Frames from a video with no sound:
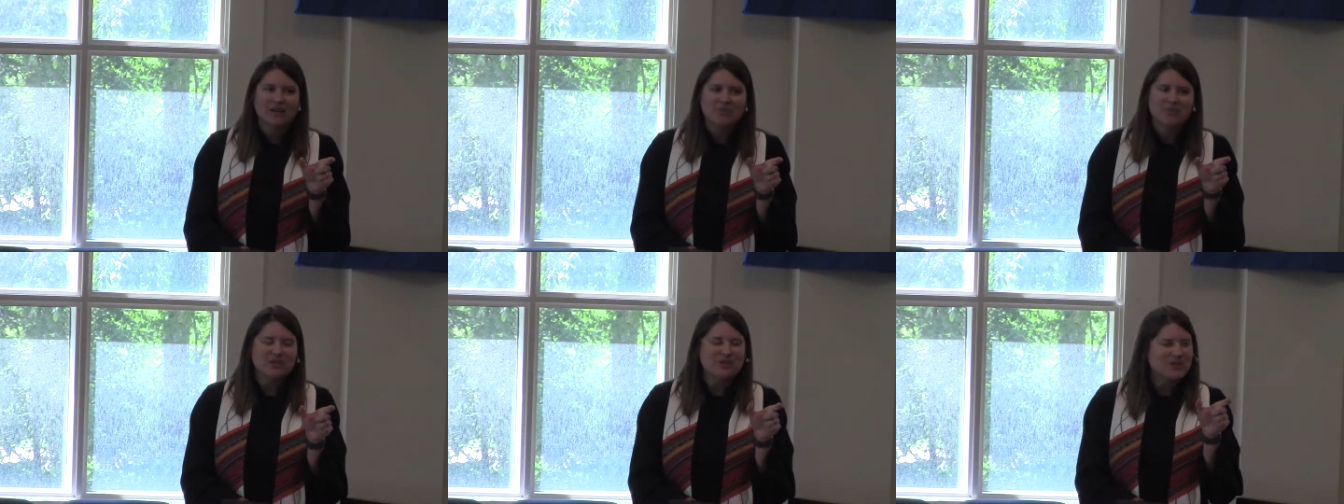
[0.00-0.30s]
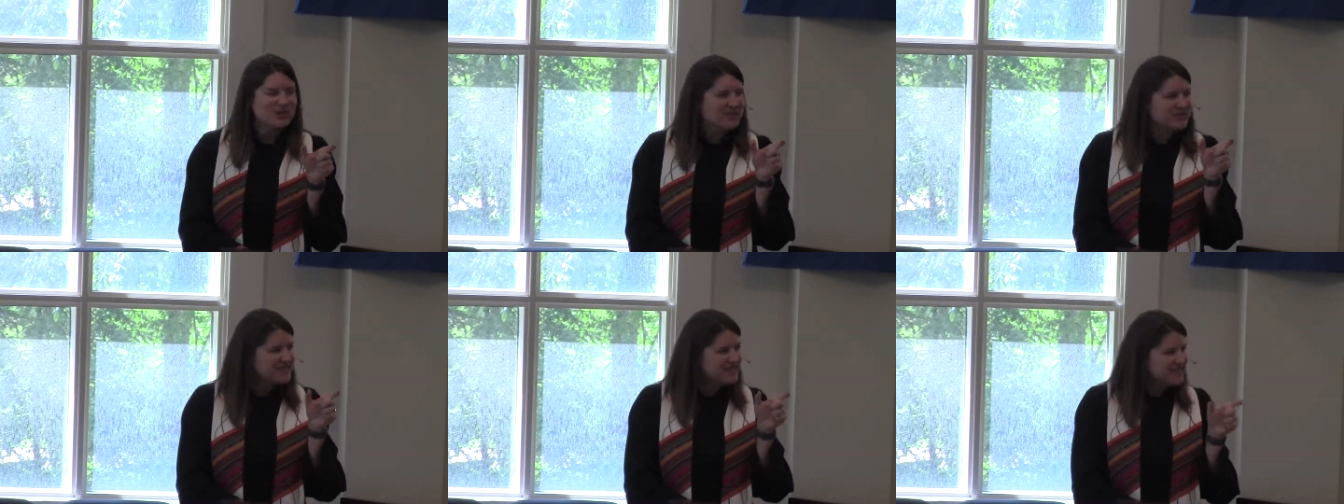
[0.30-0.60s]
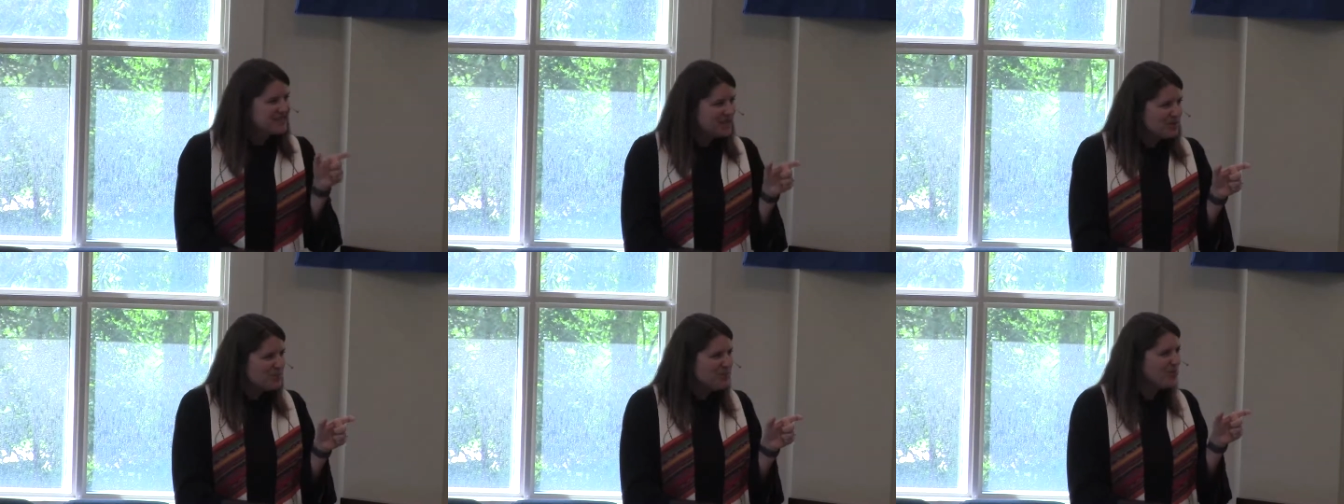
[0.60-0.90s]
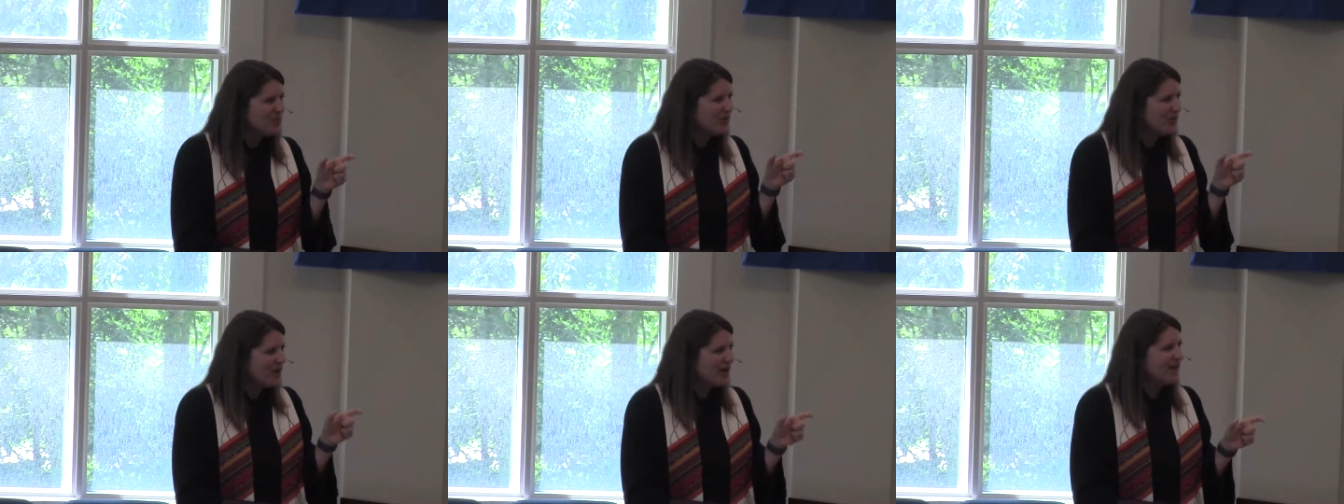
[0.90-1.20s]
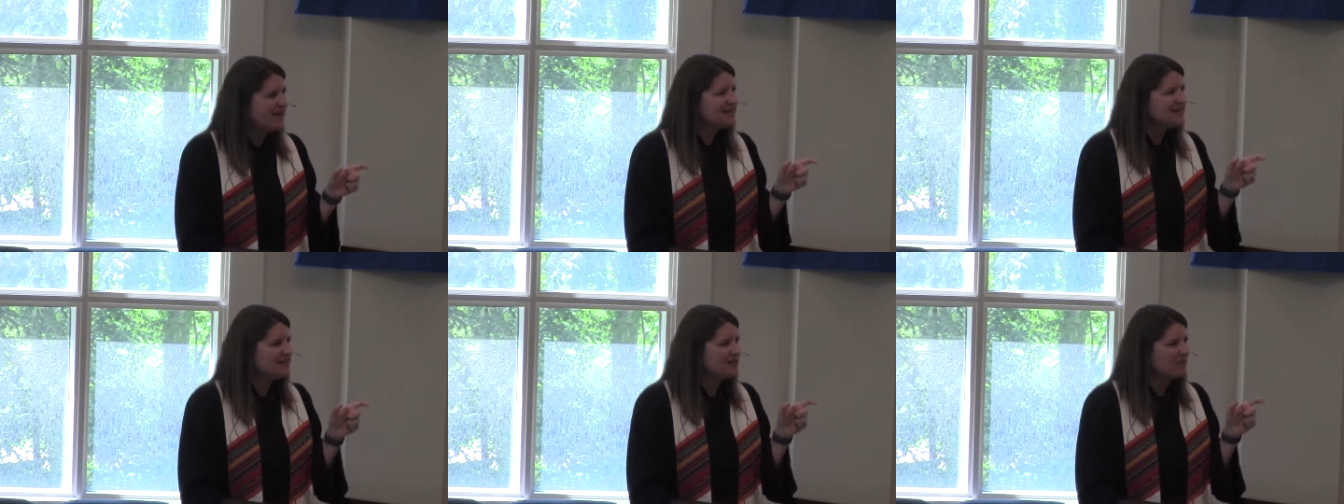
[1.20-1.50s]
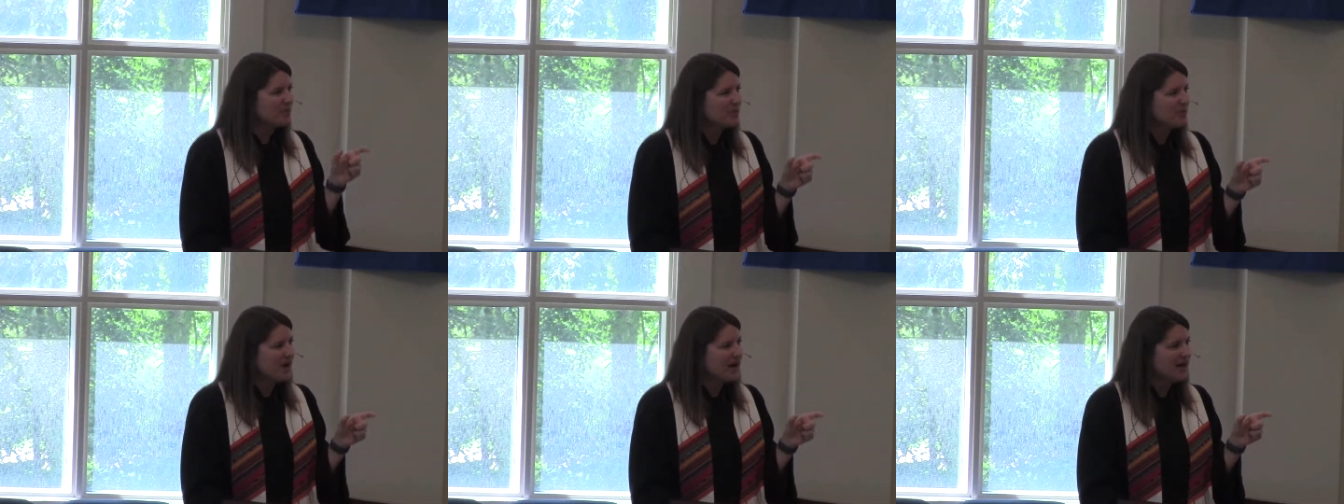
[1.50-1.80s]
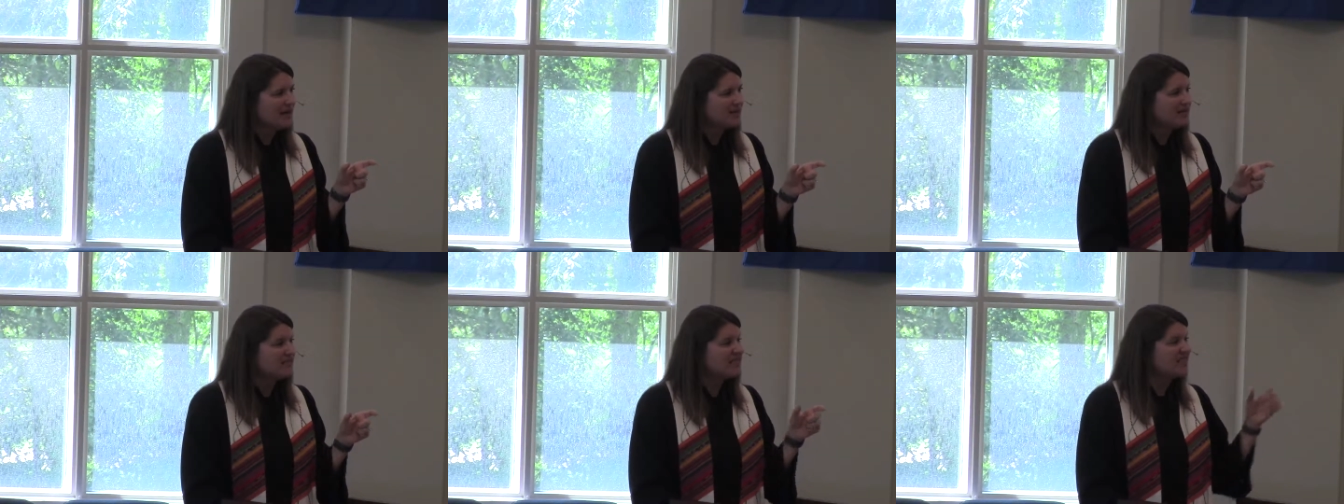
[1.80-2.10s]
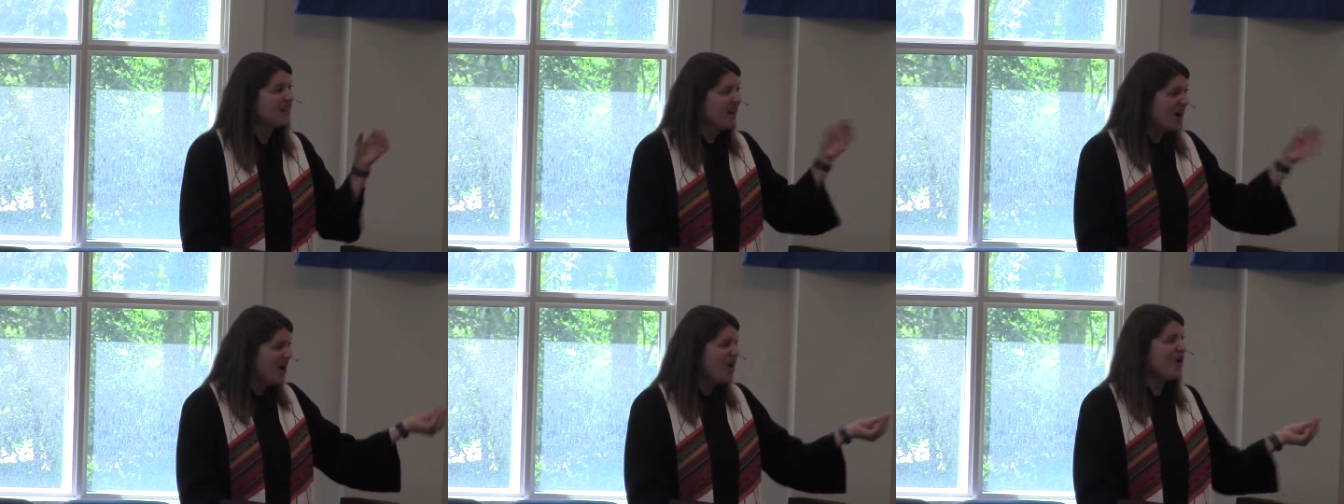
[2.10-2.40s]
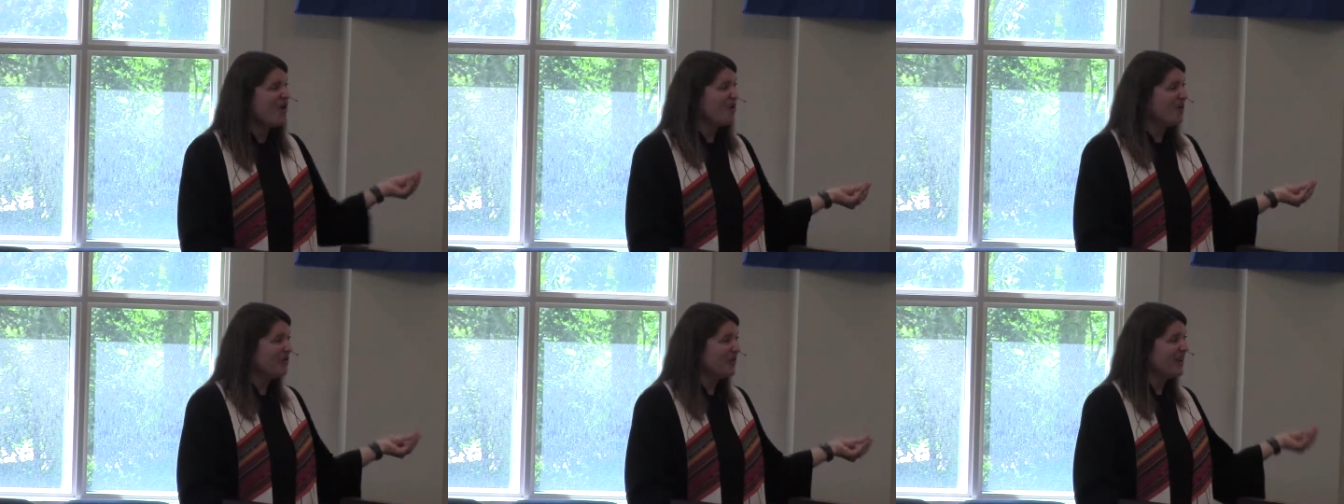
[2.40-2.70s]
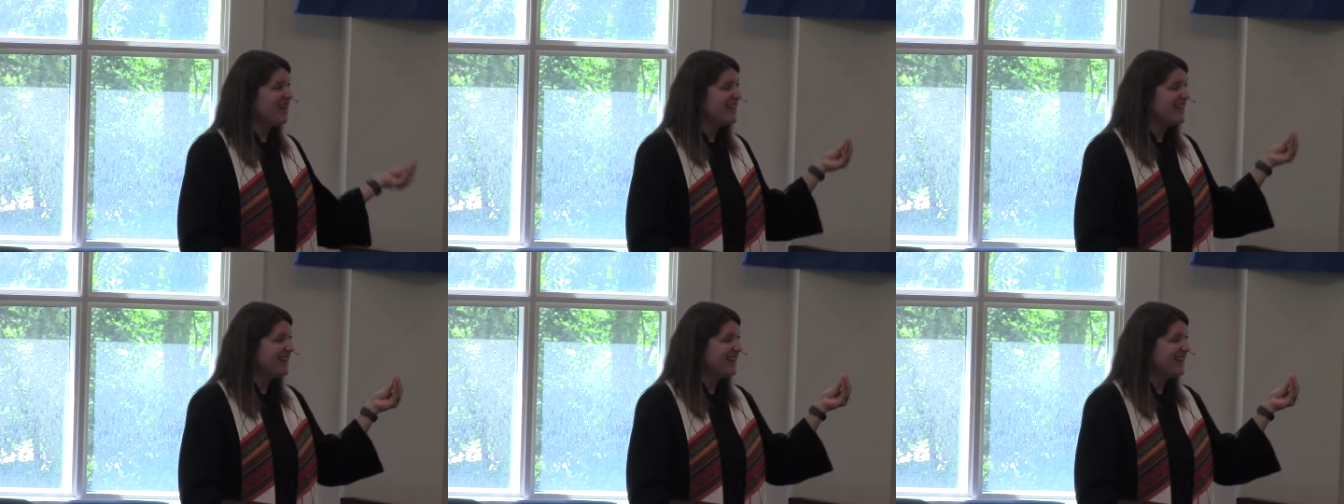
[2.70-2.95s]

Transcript: but they're simple ways that remind us, oh,